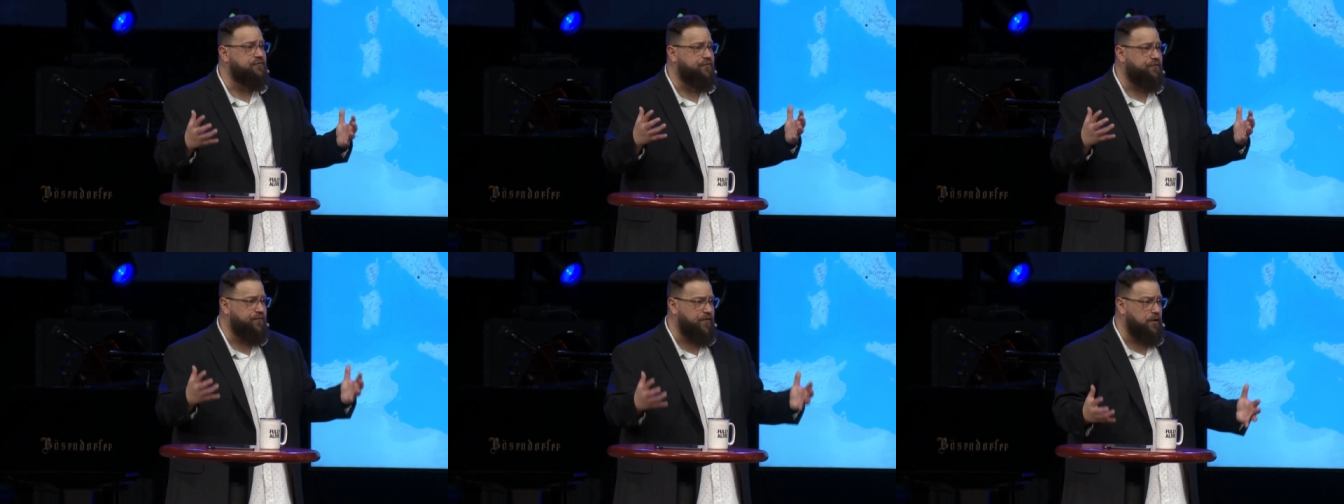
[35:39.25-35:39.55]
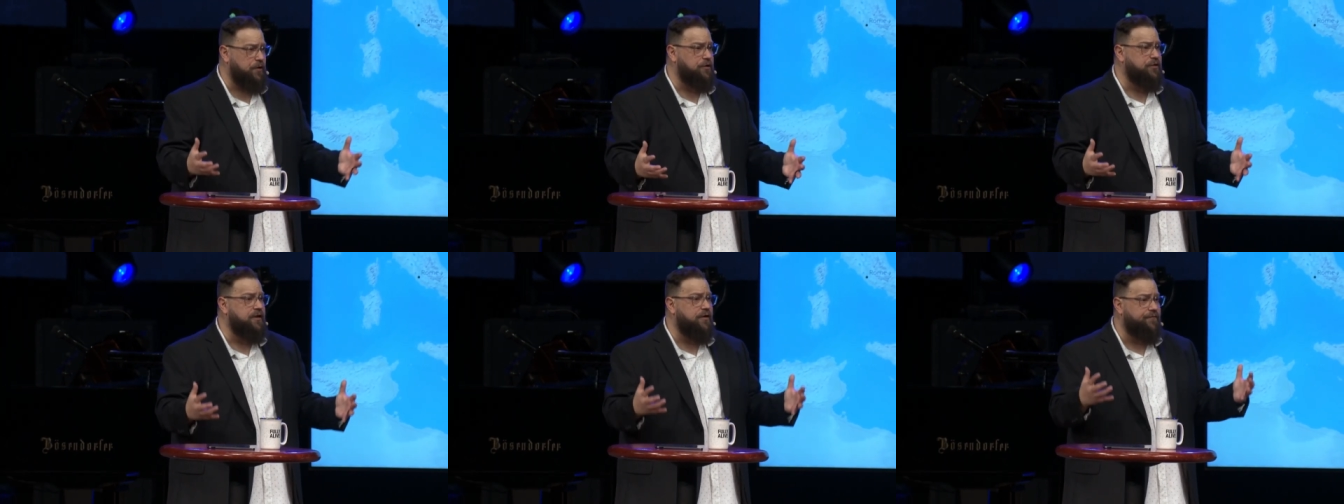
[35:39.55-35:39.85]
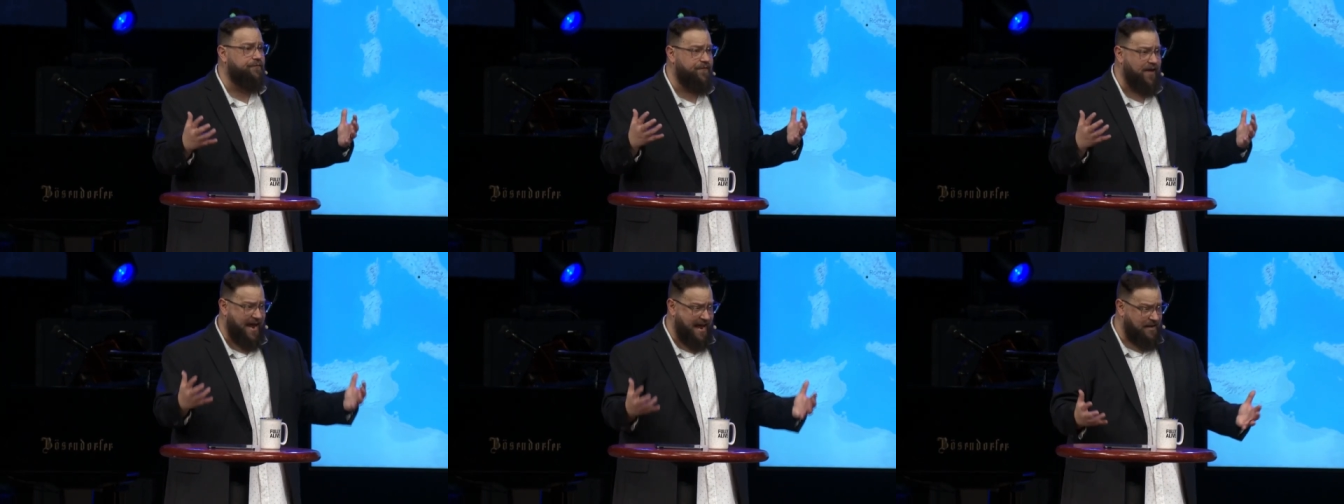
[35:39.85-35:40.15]
filled
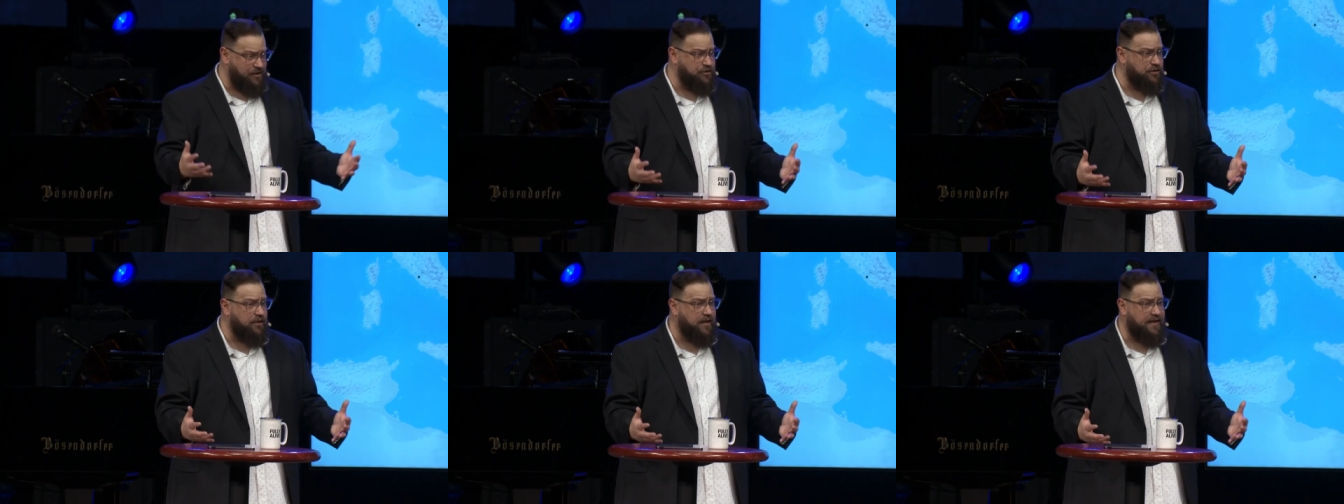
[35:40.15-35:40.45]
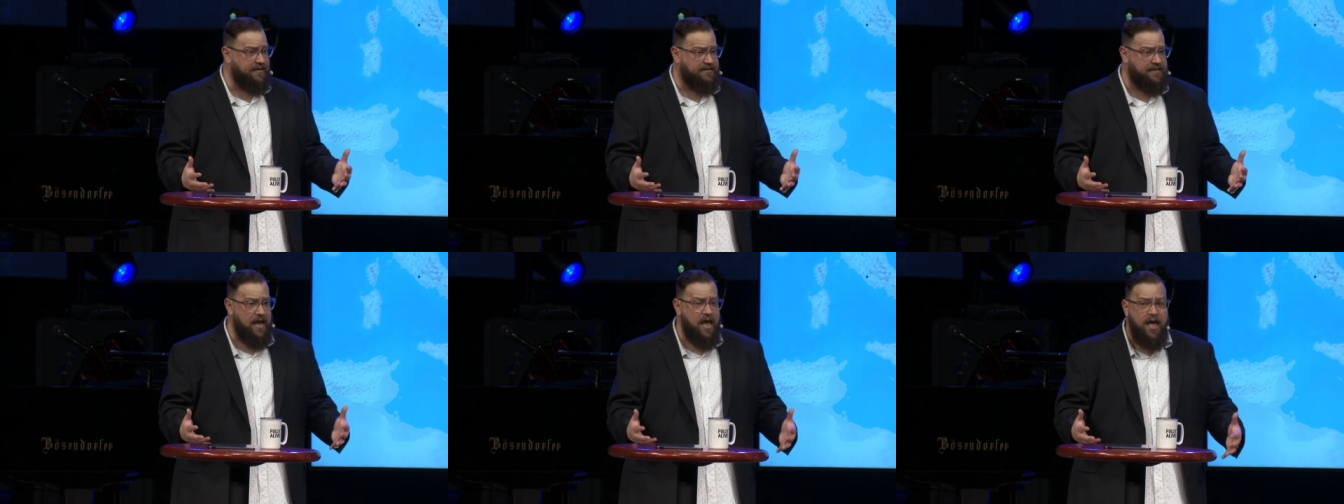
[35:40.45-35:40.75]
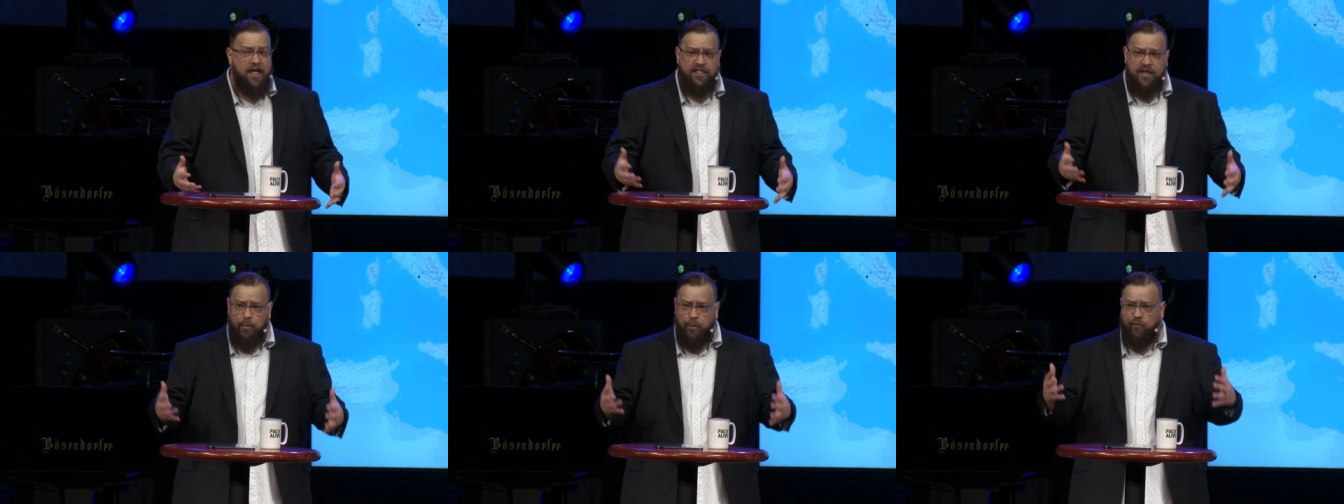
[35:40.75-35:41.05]

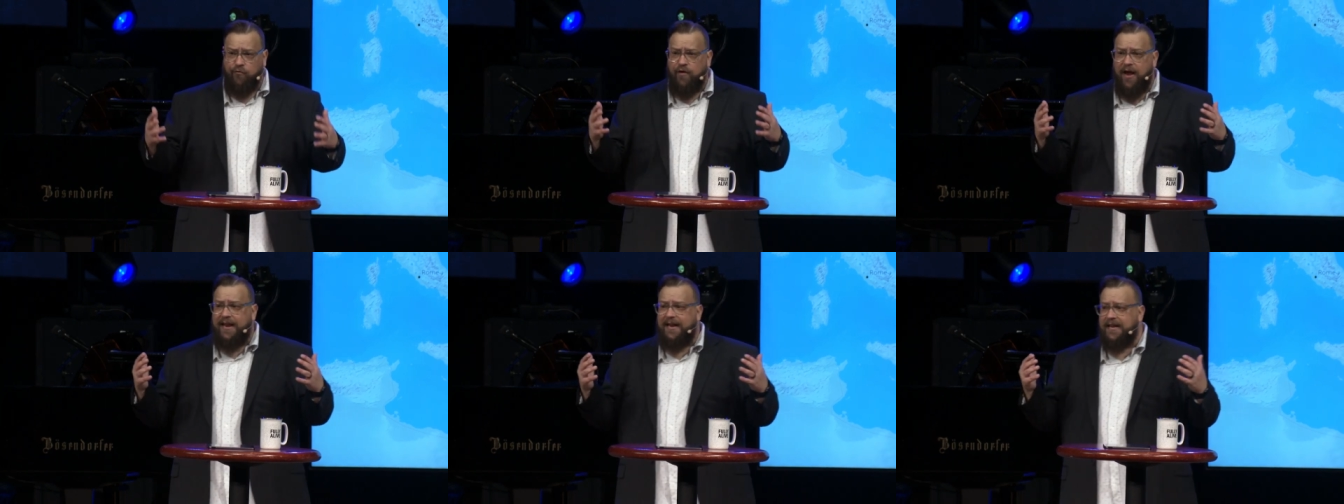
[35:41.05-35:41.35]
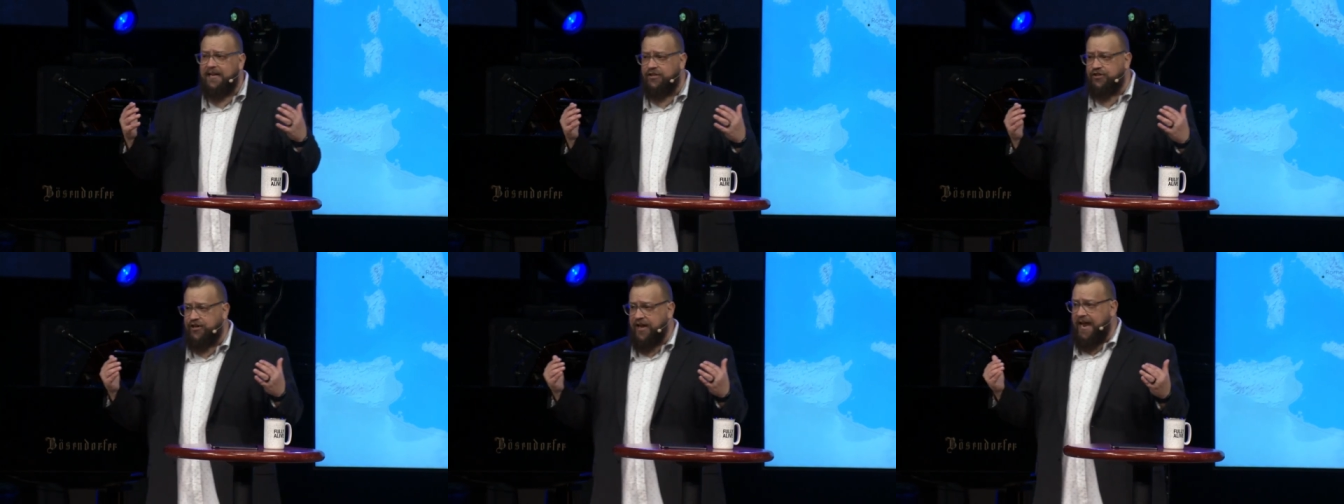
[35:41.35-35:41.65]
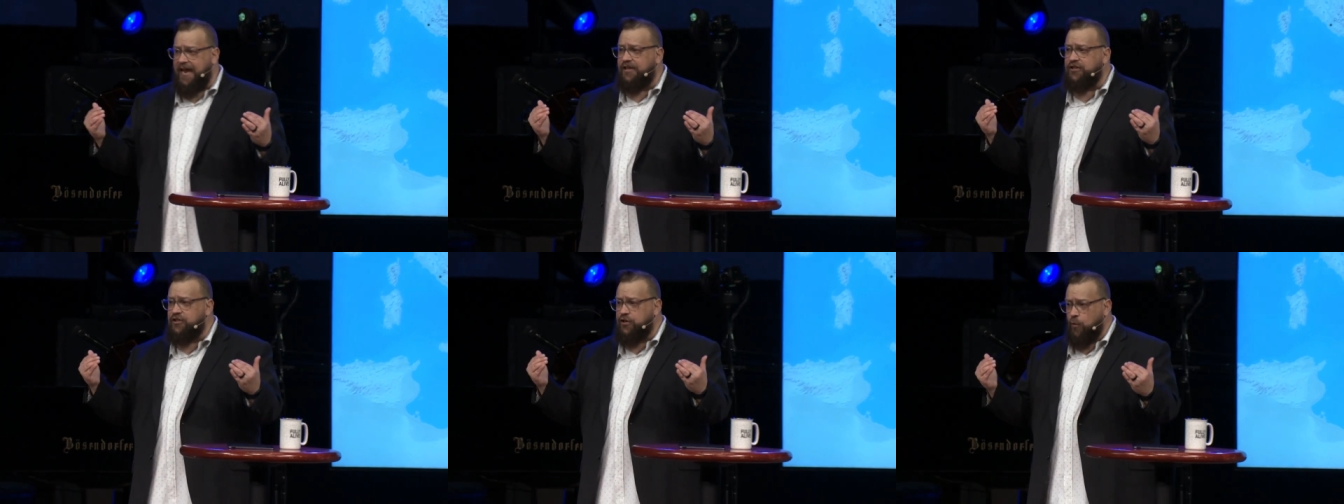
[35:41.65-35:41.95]
evangelists that were ready to
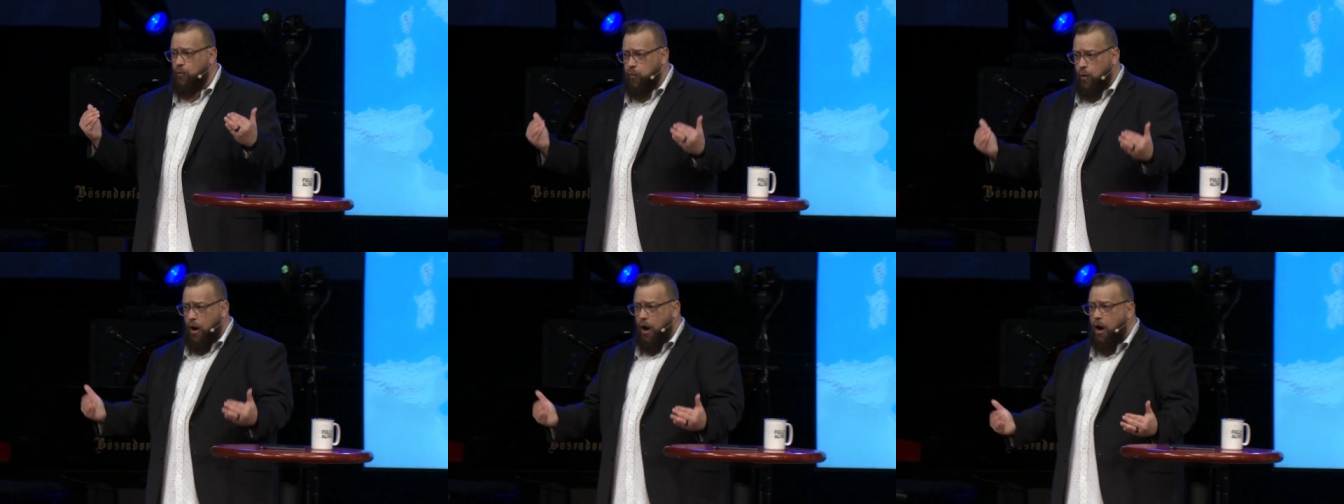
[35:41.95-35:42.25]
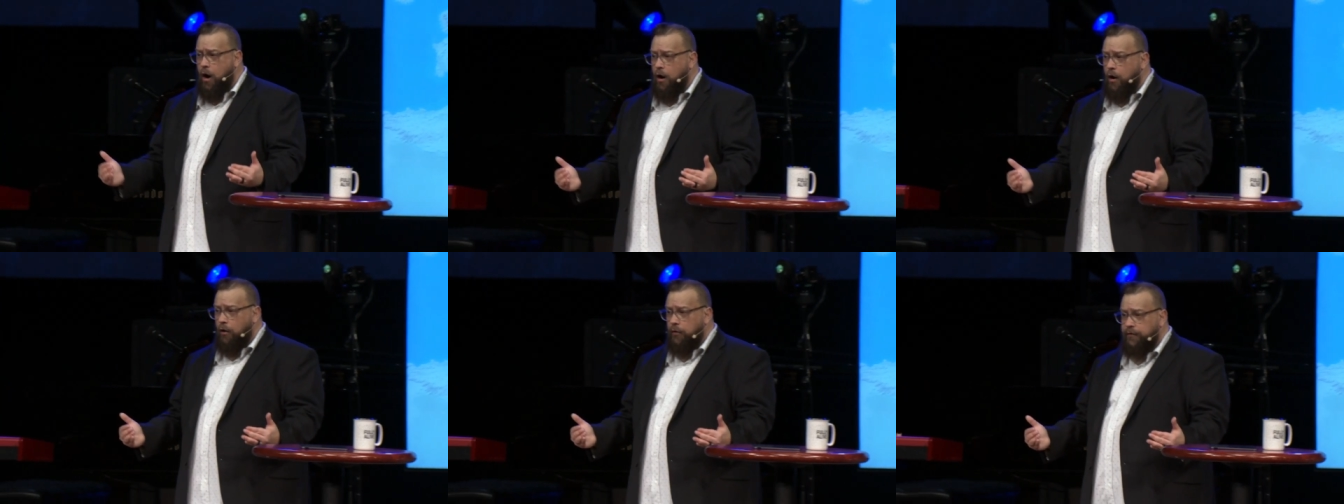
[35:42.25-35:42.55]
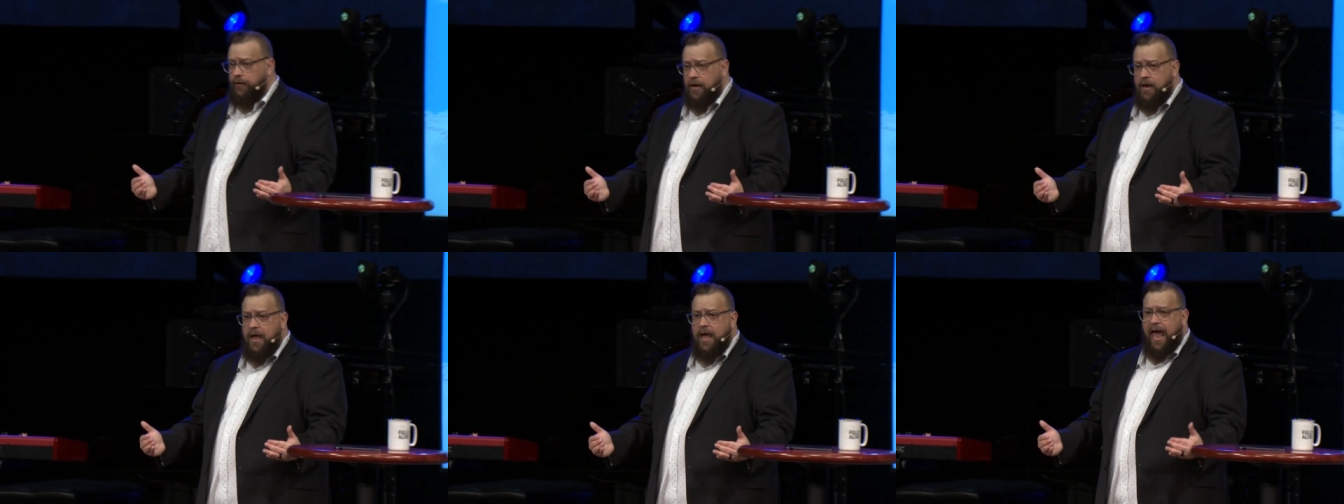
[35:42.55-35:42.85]
change the
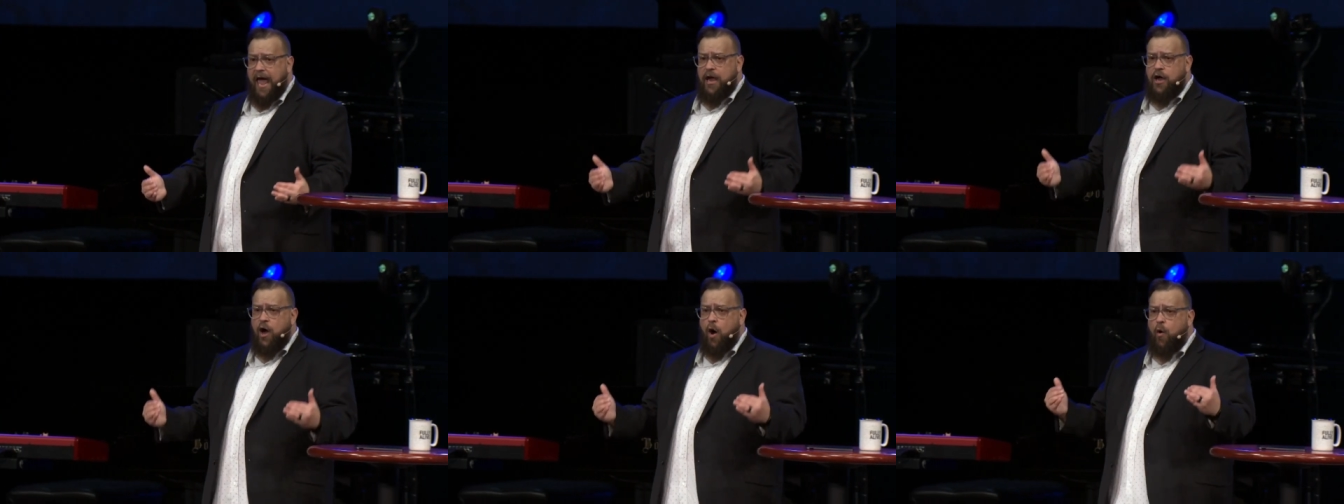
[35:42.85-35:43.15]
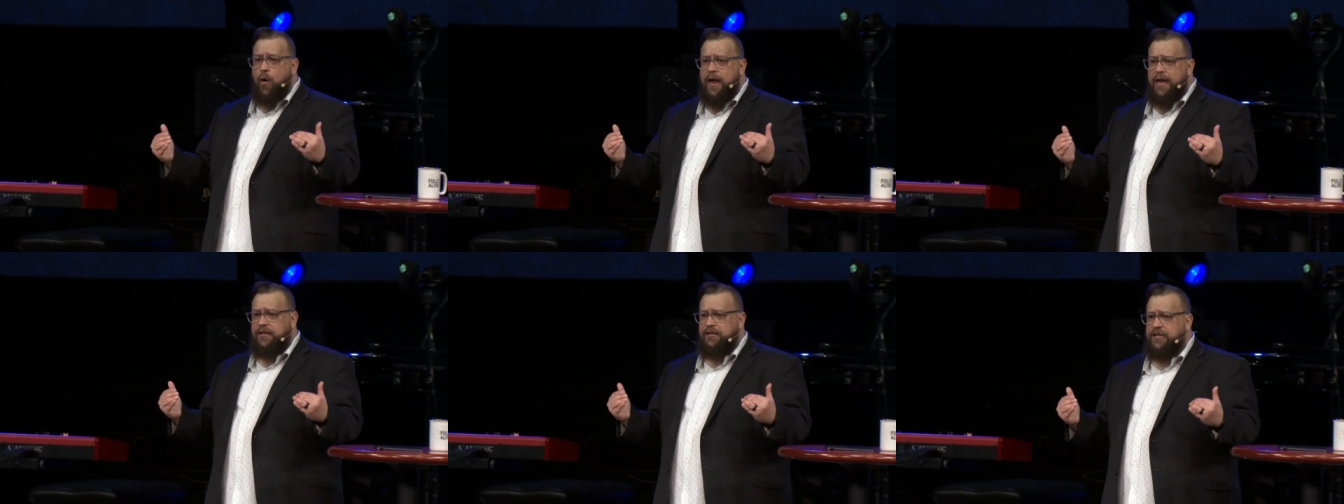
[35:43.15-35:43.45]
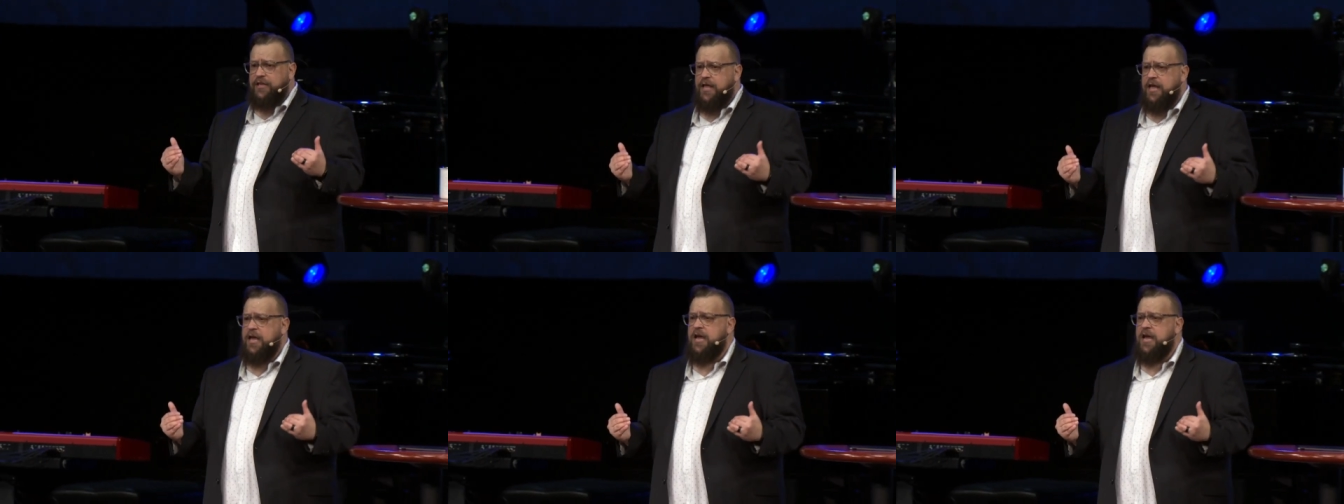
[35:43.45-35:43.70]
world and go into the,